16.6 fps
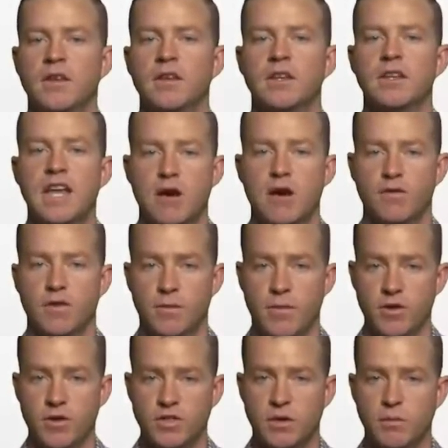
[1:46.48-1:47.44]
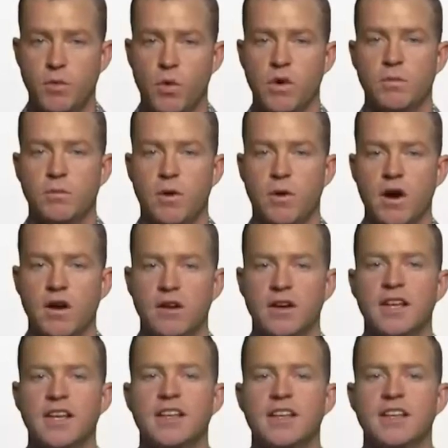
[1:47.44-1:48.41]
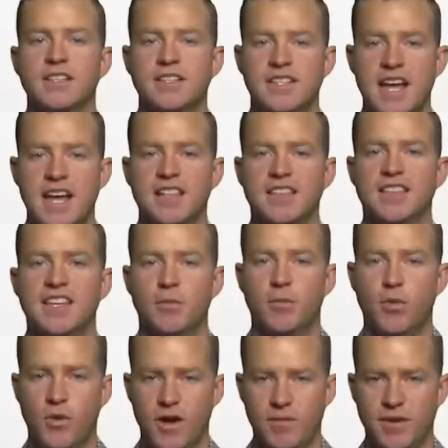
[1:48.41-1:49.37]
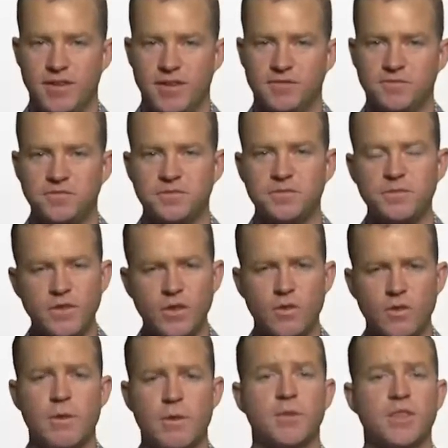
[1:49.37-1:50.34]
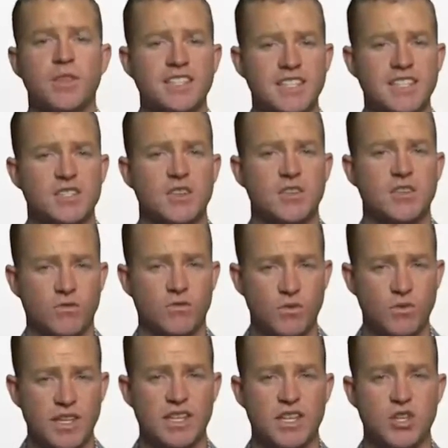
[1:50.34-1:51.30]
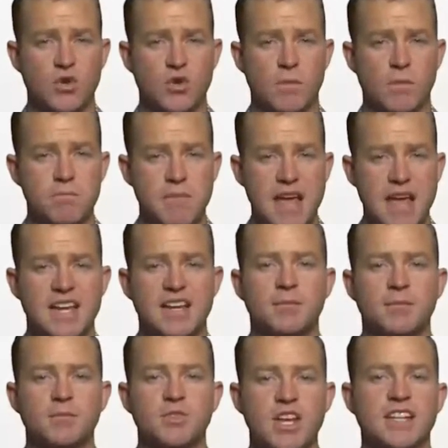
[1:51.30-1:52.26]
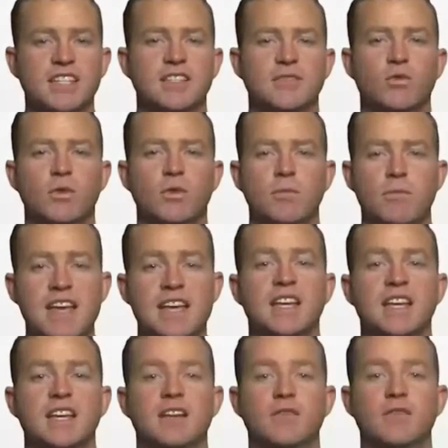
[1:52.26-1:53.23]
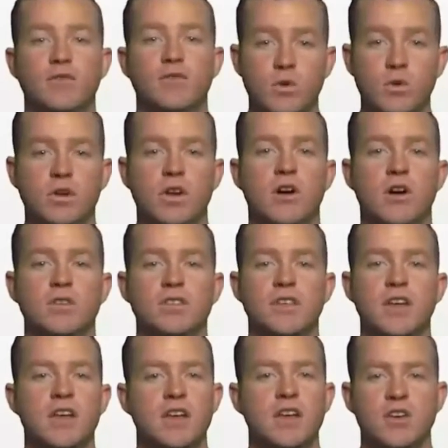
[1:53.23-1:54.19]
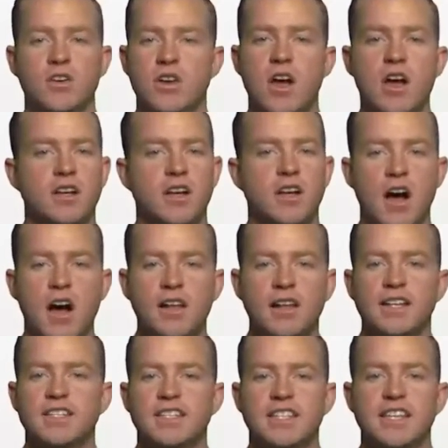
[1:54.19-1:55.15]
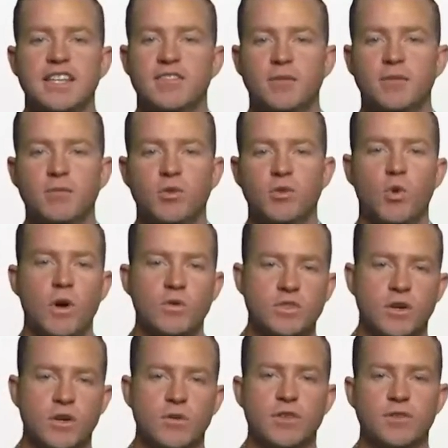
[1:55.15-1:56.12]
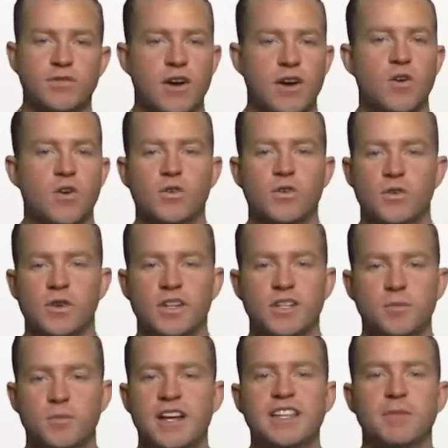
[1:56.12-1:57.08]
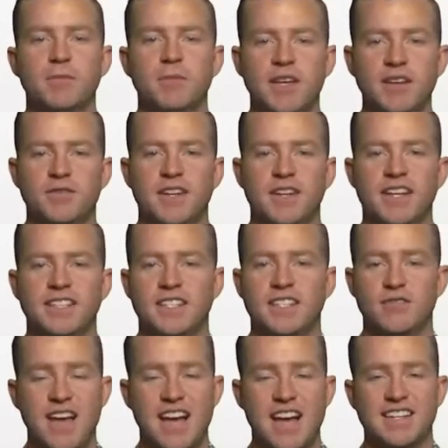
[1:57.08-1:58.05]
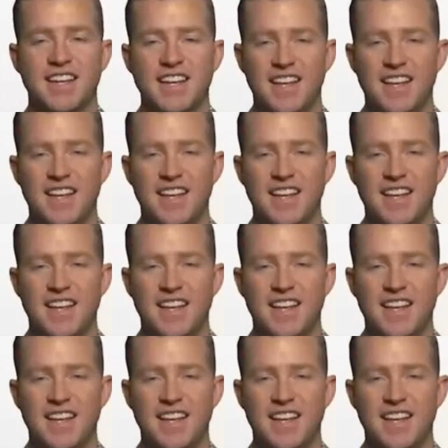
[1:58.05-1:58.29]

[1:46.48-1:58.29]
Now for the most important part, set the appointment. Remember, this is really your main objective when making phone calls. You're not calling to give them quotes over the phone or explain the benefits. In fact,